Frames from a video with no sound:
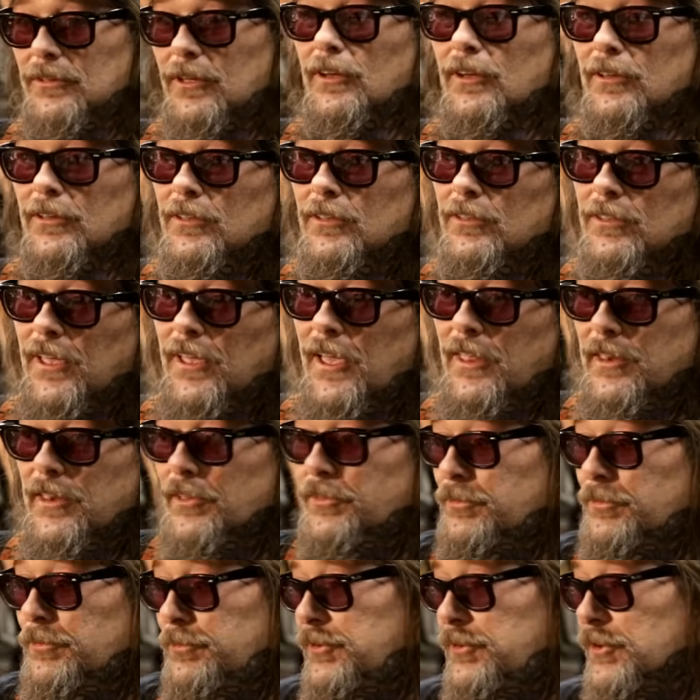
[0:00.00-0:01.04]
Yeah. And
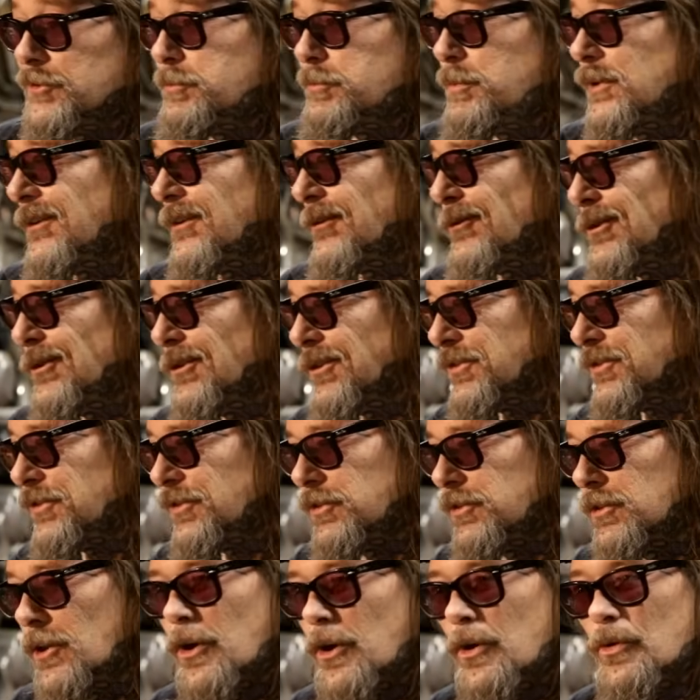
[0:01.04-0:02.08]
it's just been a real
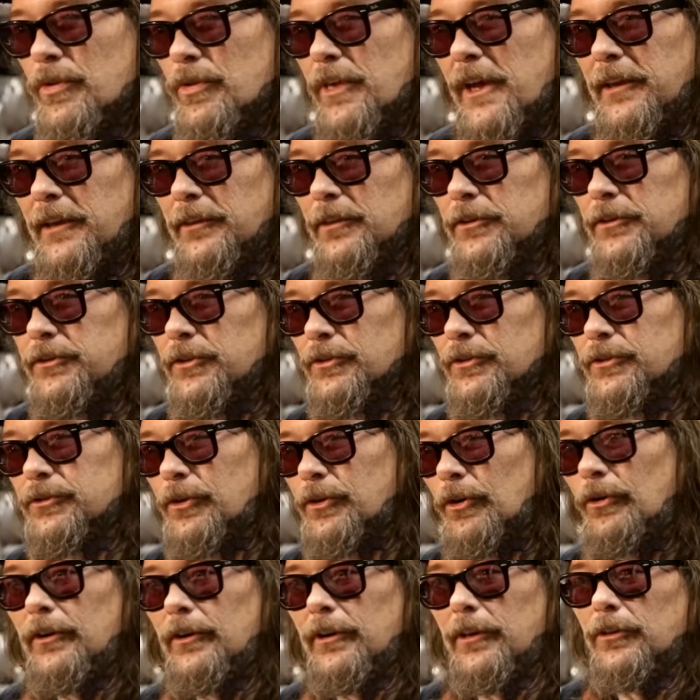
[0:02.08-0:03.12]
slow thing that's just
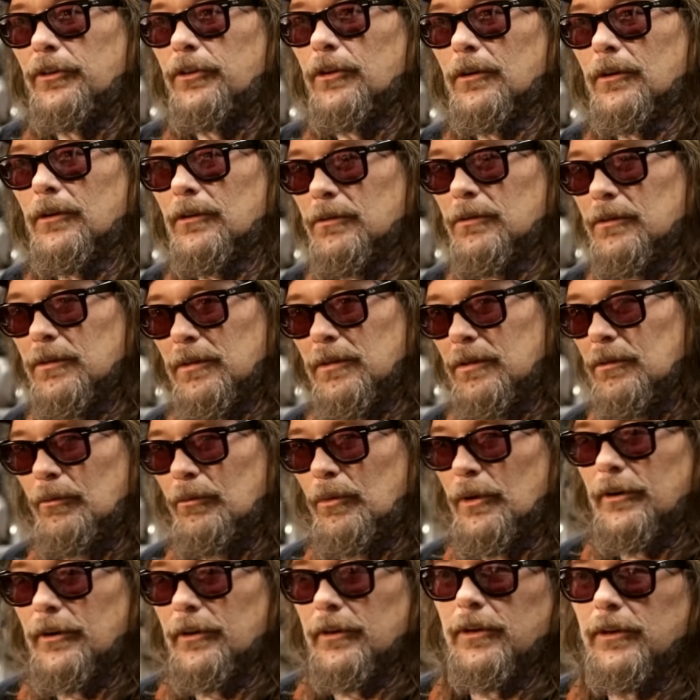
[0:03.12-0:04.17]
turned into
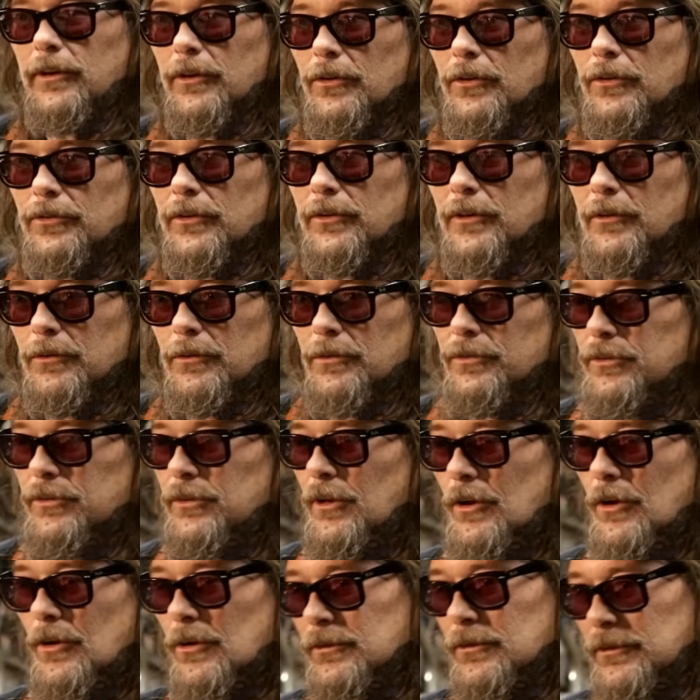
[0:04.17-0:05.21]
what it is. It was
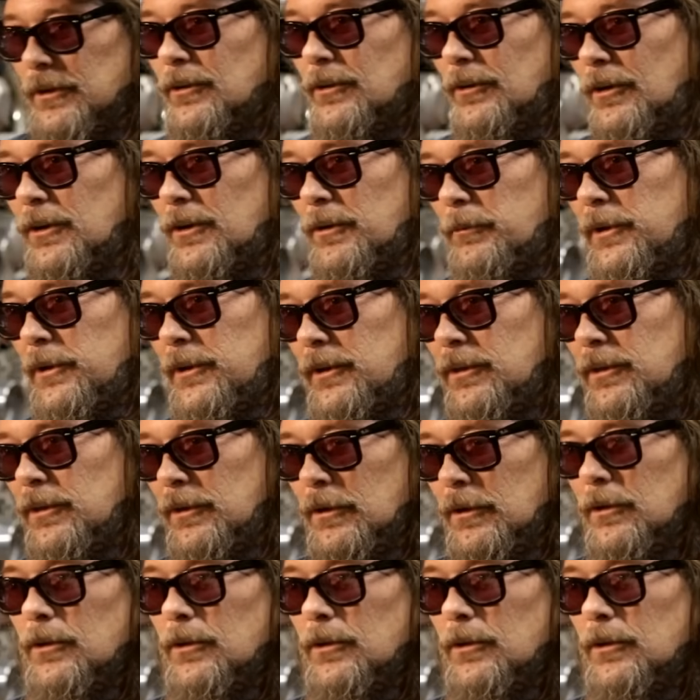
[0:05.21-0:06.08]
slow, you know what I mean?